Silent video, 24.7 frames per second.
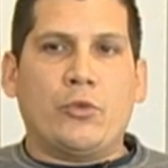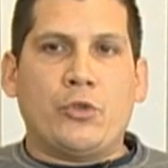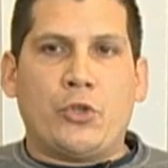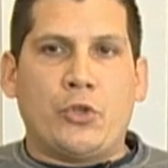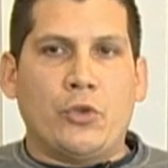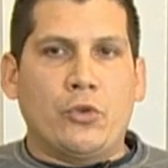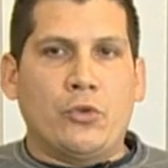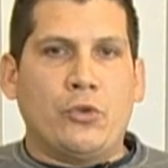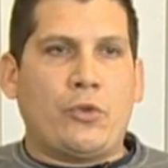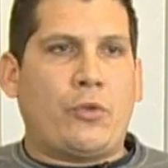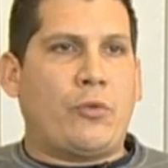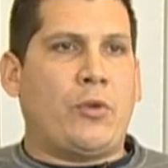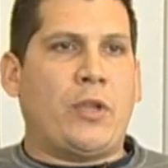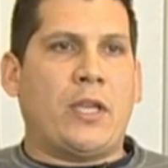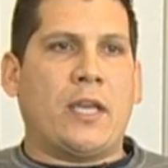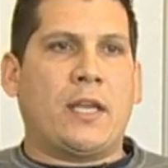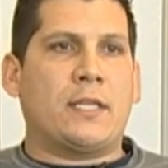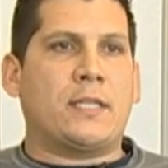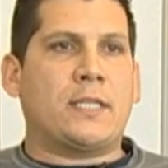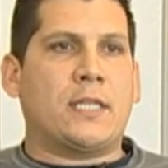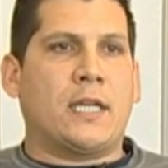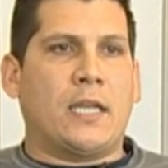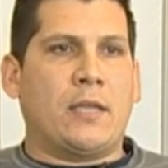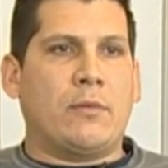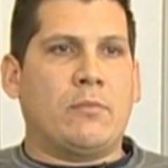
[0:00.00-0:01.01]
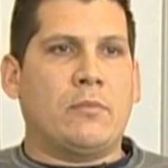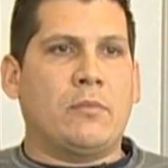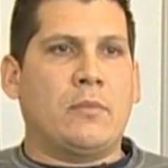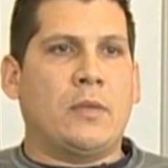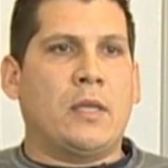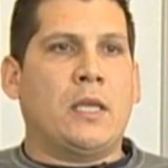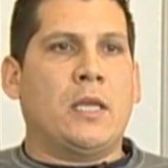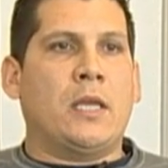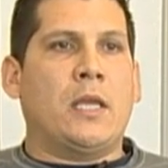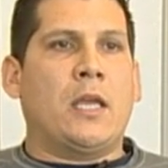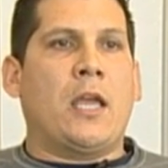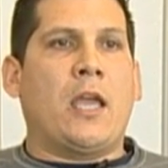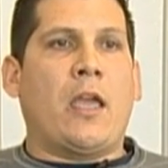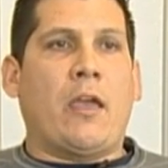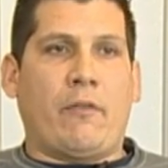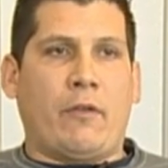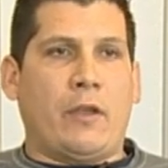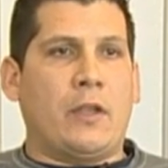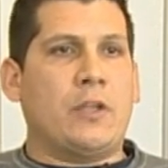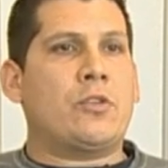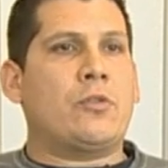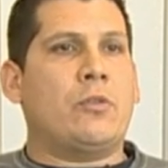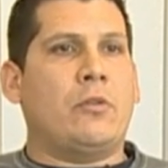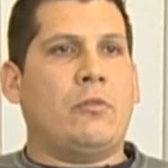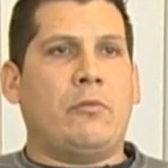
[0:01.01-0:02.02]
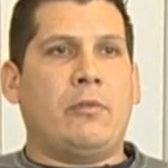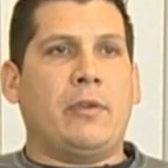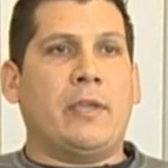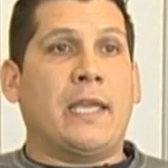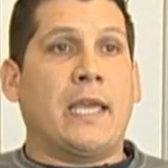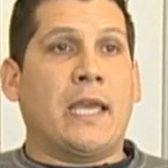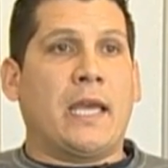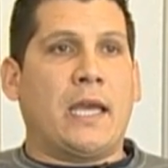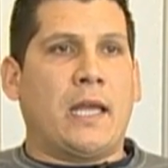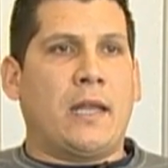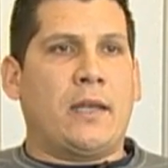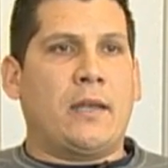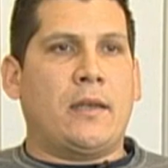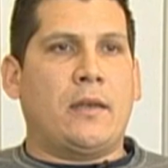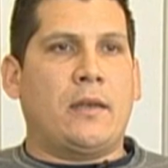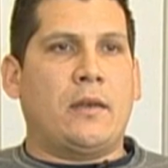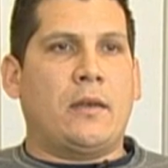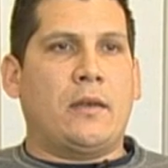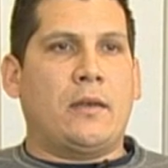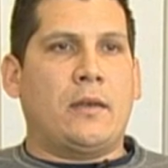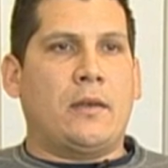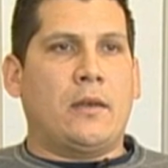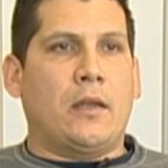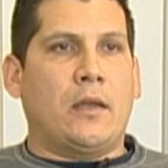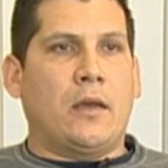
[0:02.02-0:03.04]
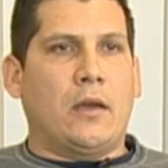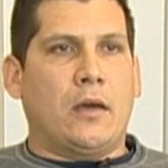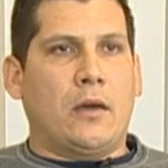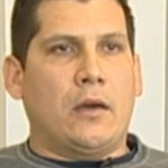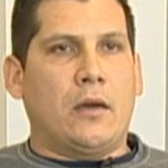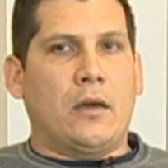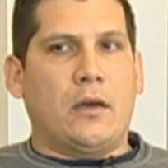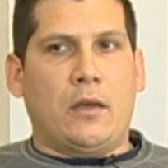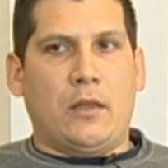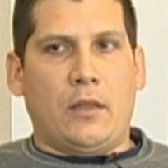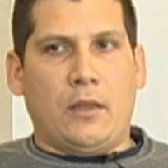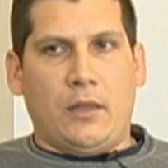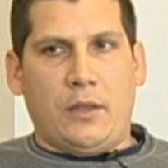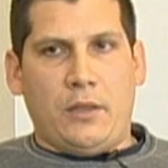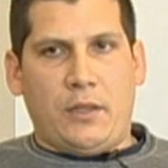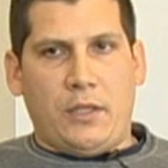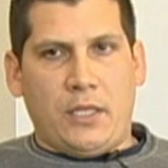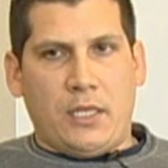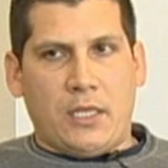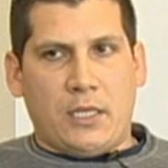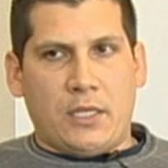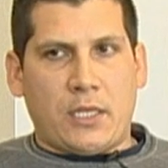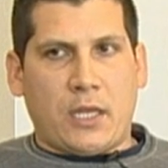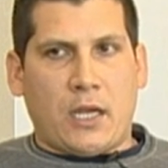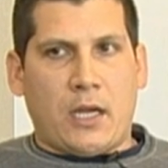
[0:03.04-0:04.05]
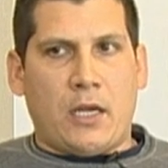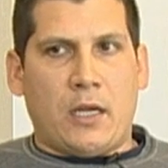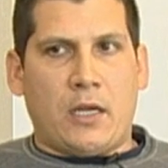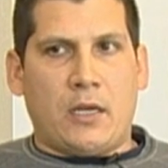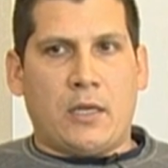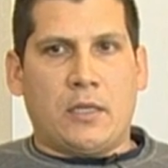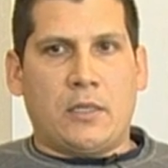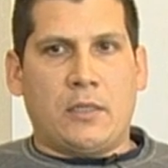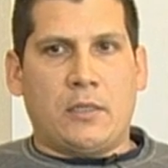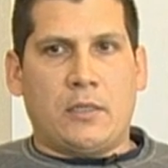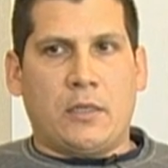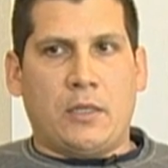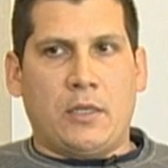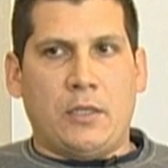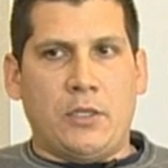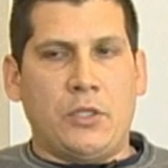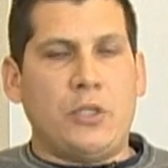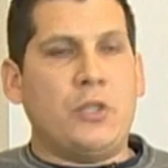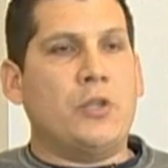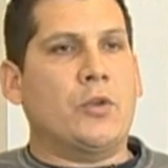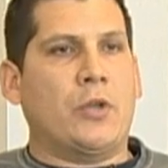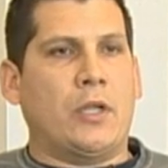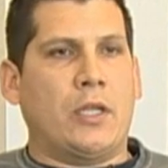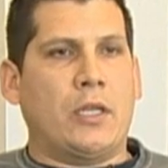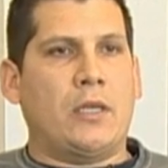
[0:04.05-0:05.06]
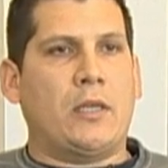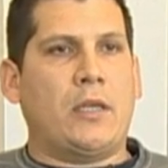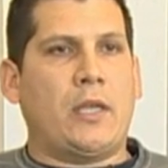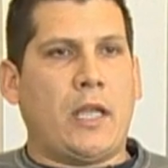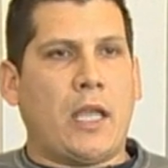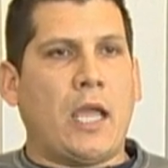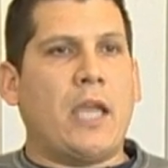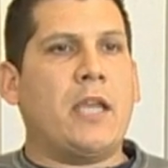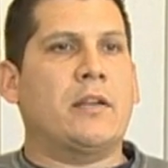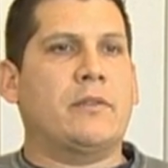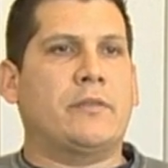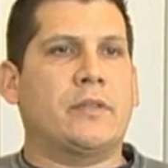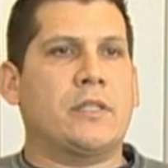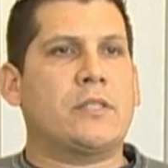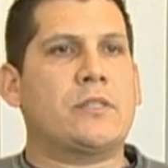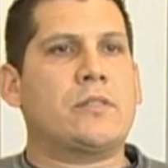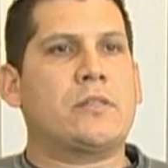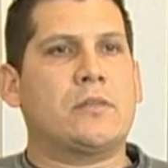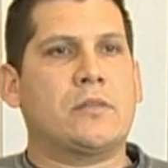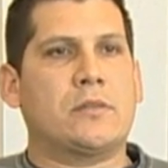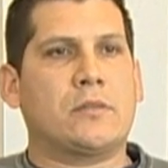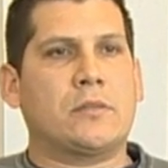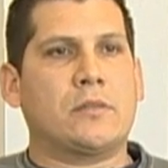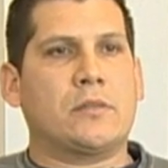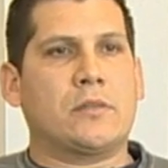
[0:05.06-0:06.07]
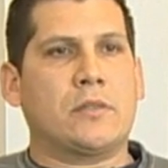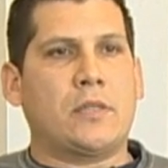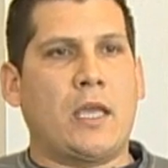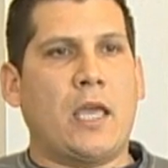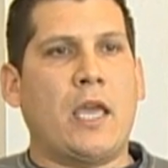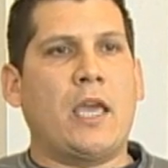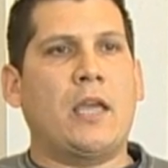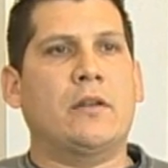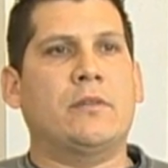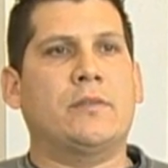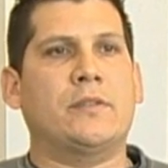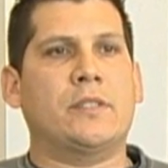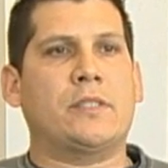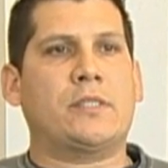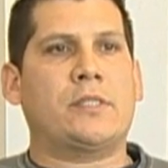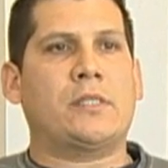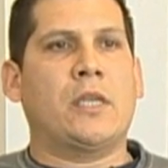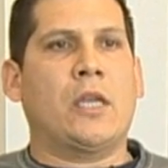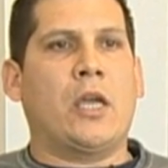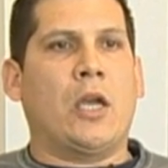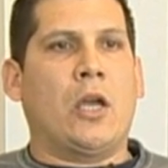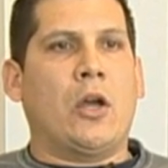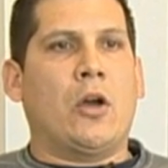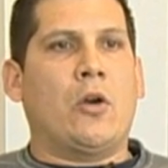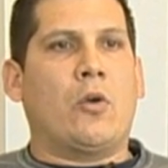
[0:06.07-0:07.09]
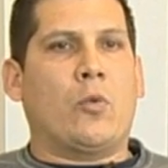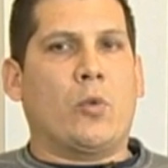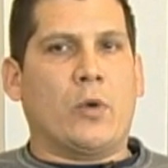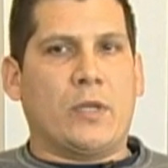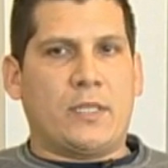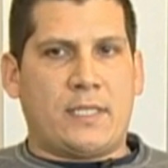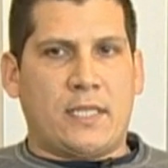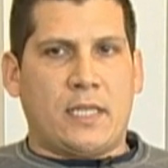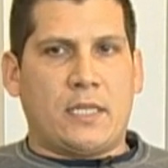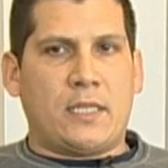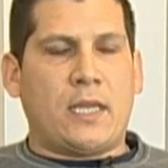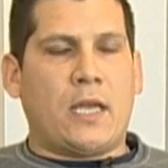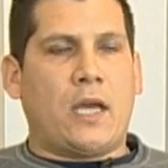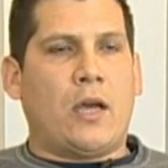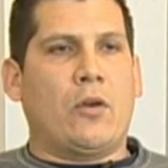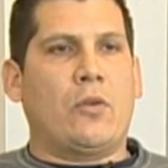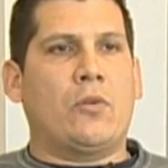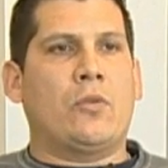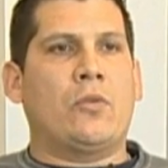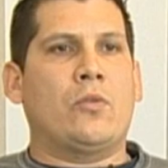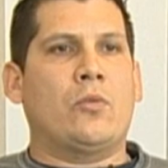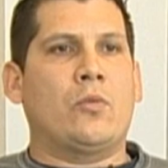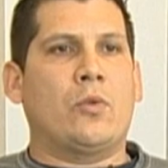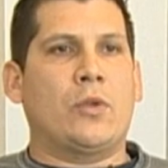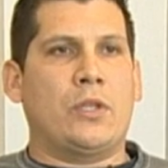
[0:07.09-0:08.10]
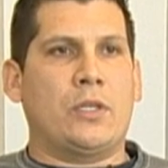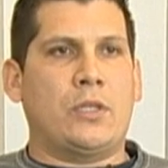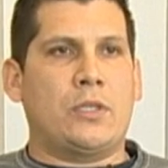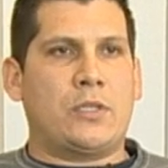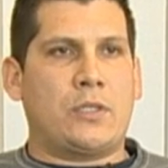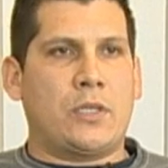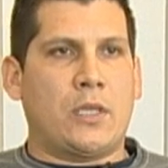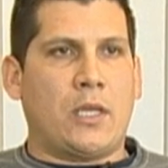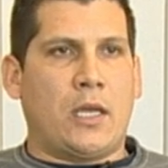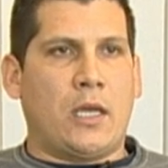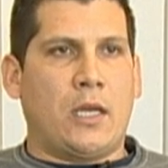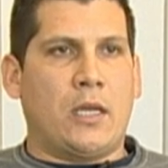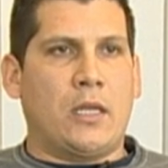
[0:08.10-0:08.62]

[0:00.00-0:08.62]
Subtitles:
2, 3 at a time. Eventually we got the entire unit, 8 of us. We sat down with this